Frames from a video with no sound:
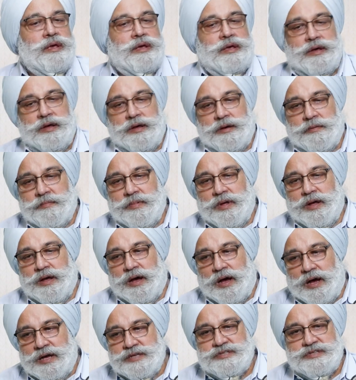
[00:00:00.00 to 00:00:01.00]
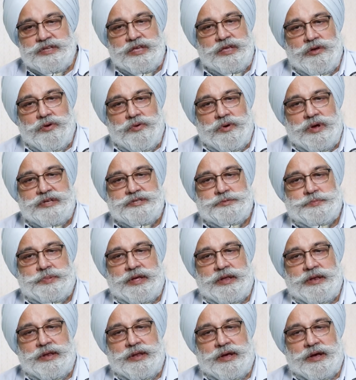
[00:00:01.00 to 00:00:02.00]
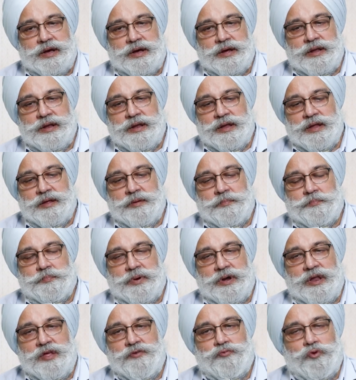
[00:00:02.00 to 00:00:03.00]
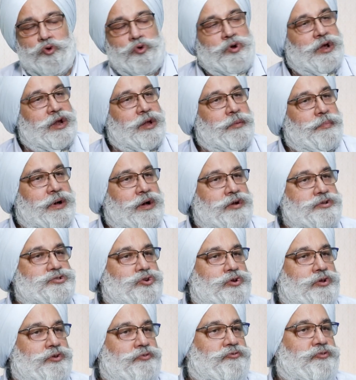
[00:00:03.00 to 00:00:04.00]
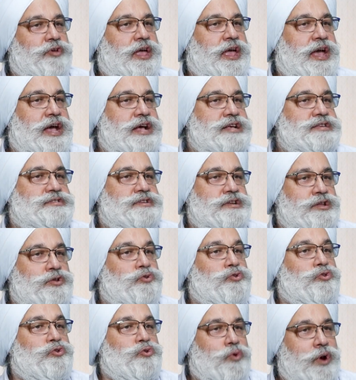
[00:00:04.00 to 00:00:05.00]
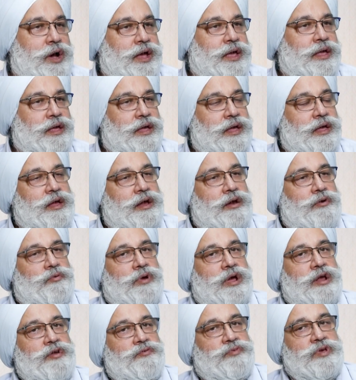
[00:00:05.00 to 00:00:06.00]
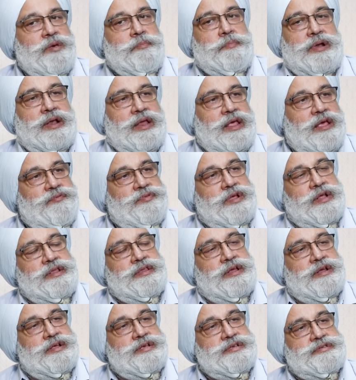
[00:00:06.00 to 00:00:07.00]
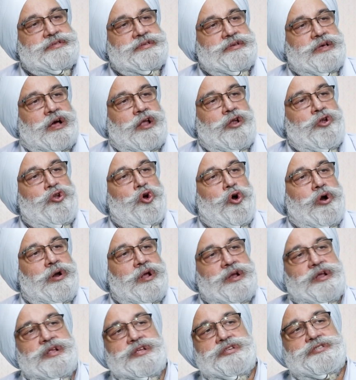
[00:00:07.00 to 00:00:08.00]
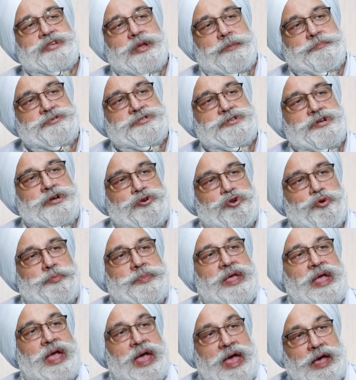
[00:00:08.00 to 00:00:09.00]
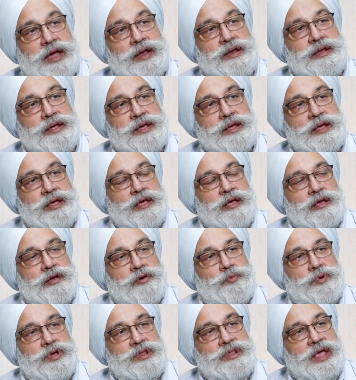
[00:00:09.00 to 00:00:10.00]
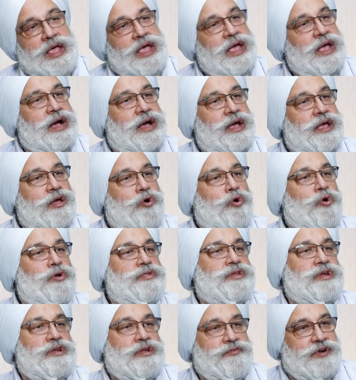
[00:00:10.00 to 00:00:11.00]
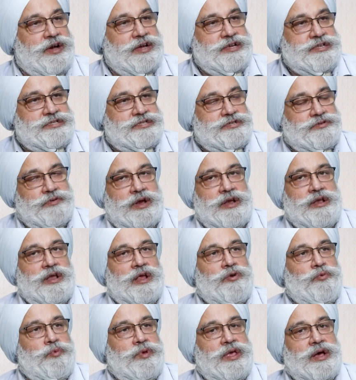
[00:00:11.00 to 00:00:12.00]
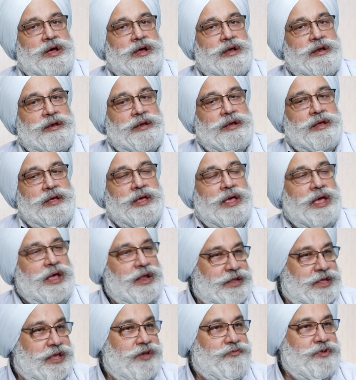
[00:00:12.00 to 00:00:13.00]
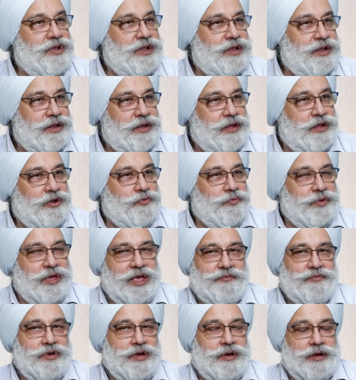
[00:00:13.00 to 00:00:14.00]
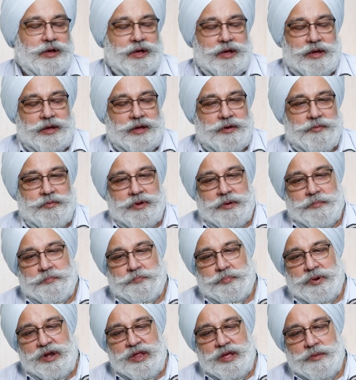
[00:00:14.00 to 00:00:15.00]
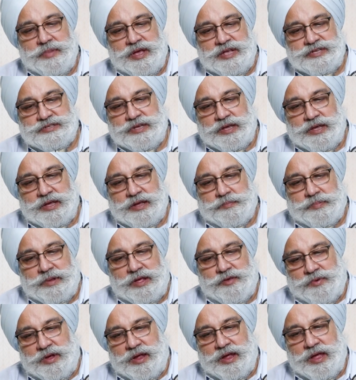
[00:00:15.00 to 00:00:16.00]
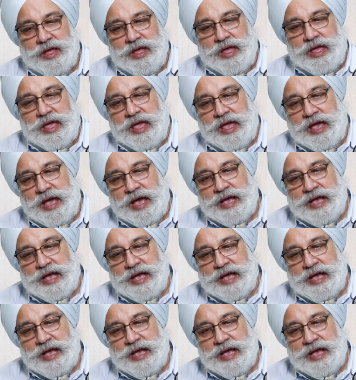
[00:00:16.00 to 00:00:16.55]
uh, uh our CEO has been uh, uh, pretty vocal about sort of AI is the new UI, hmm. right? We believe that there is a lot of disruption to be had hmm. with AI on the device, right? And we are, and given, you know, we have a, a, a pretty amazing play where AI